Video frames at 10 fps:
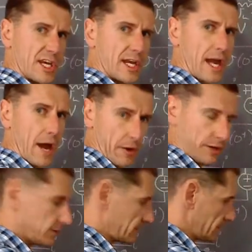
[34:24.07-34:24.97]
the
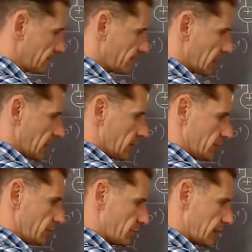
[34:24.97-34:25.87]
current
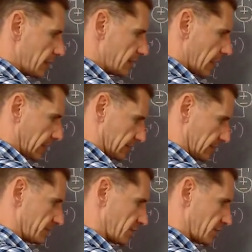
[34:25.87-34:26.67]
through the inductor